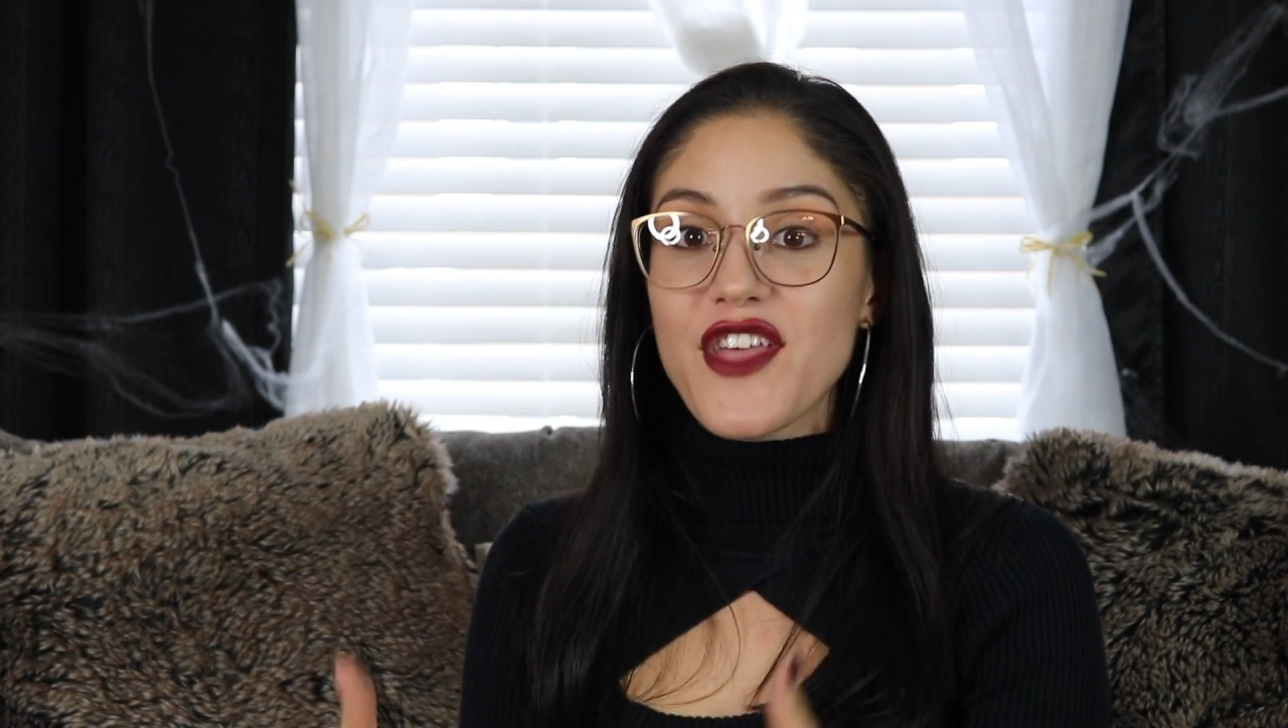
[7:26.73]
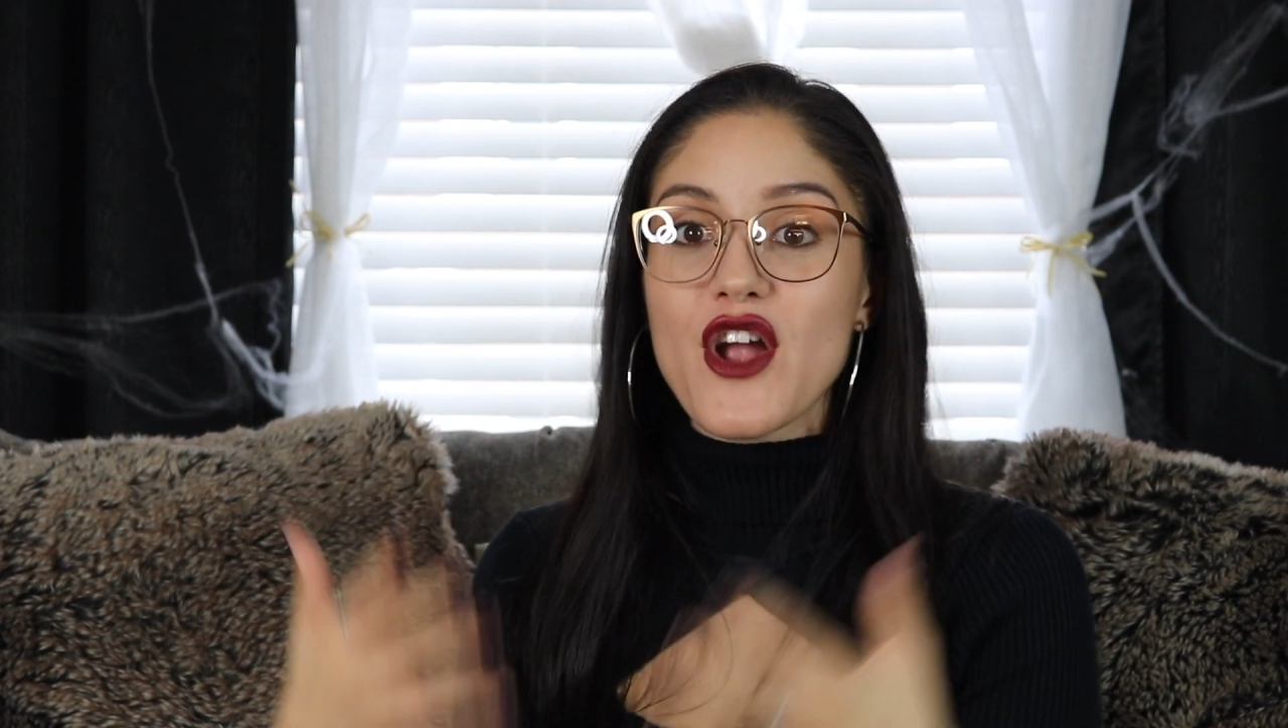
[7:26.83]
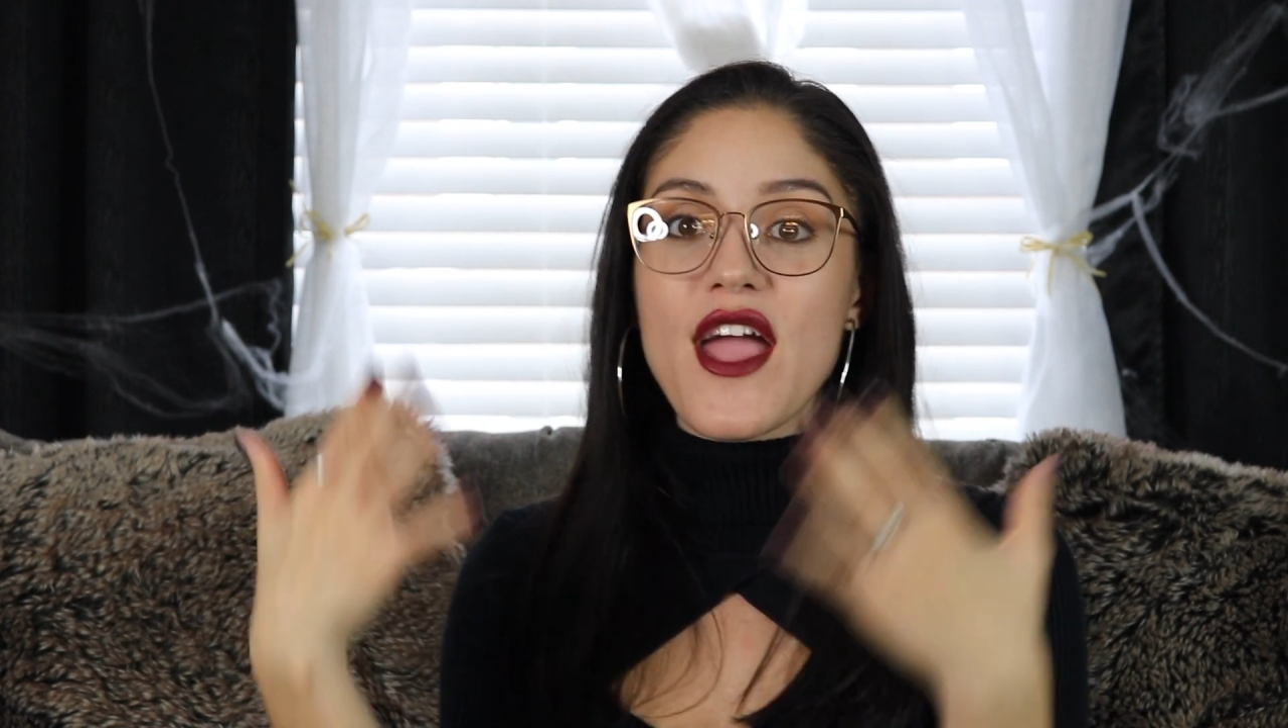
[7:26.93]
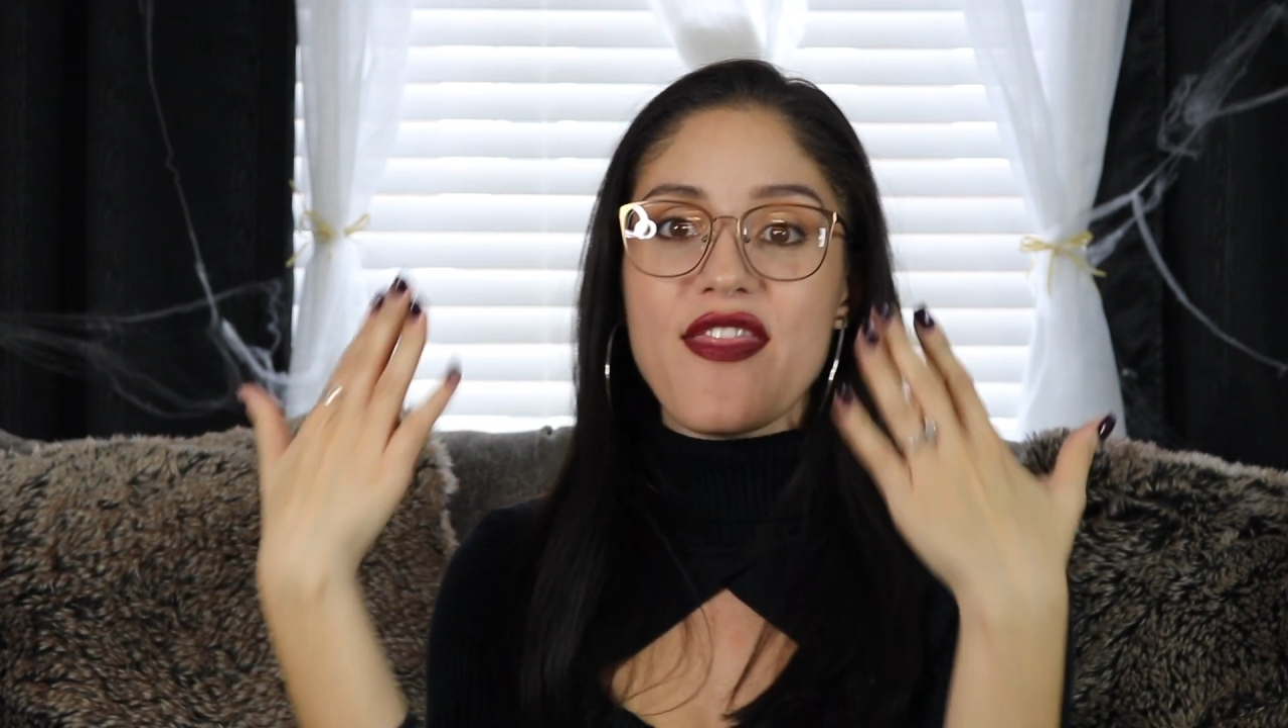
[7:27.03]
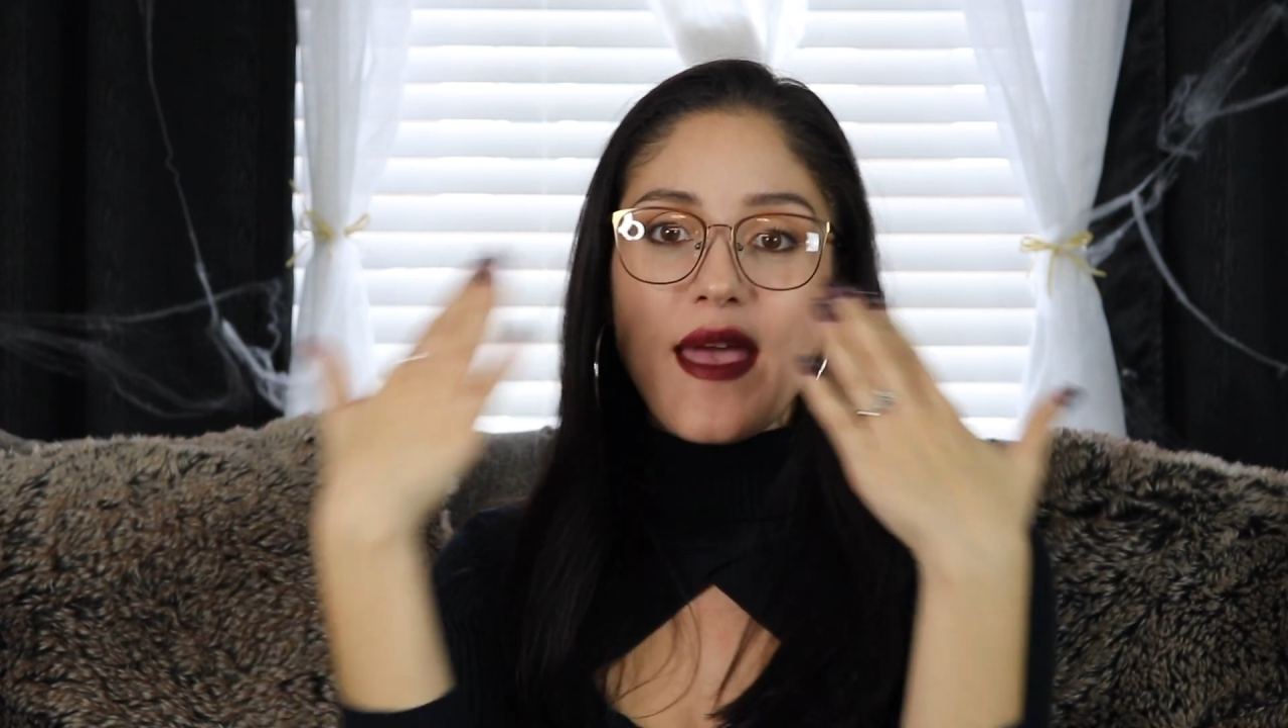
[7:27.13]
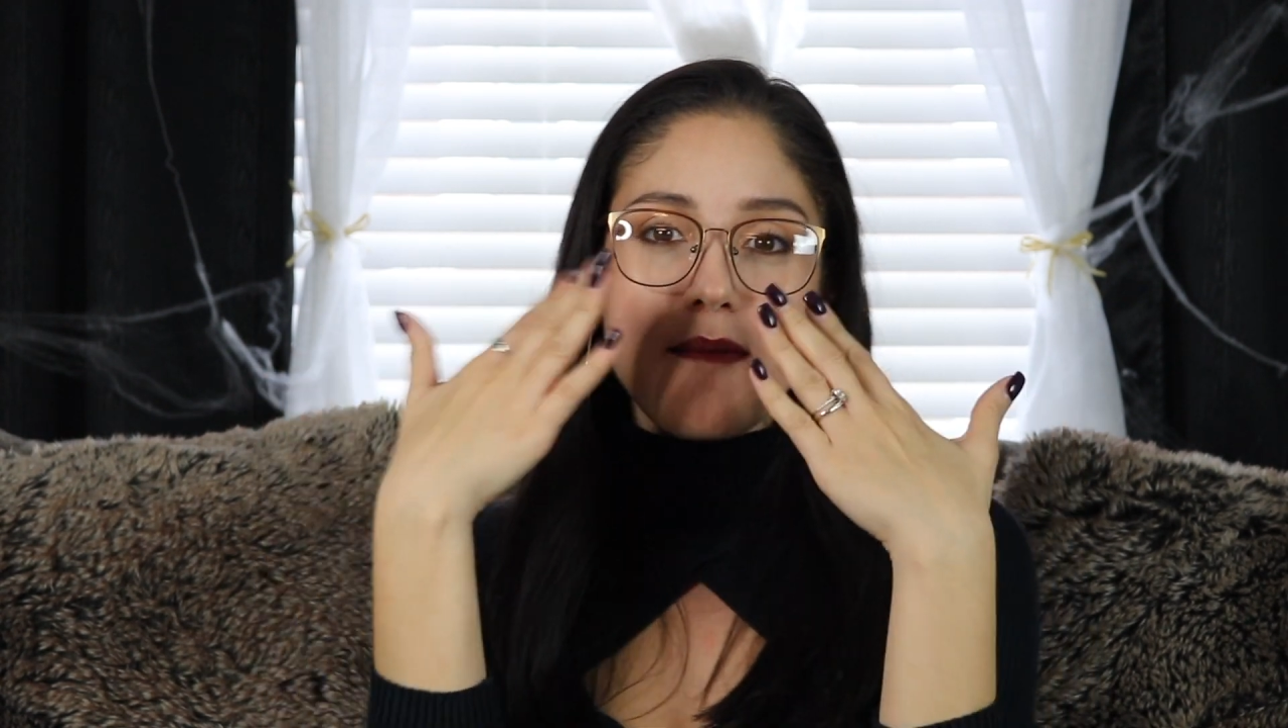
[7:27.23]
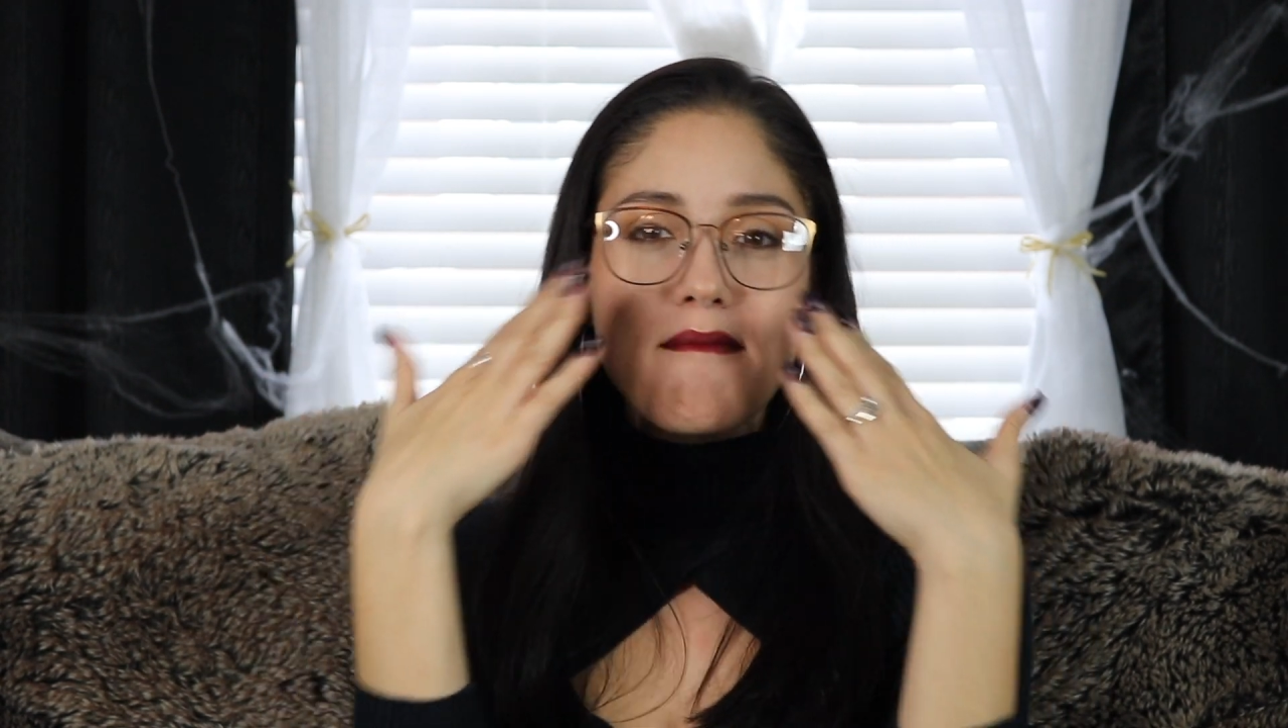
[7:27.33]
there and they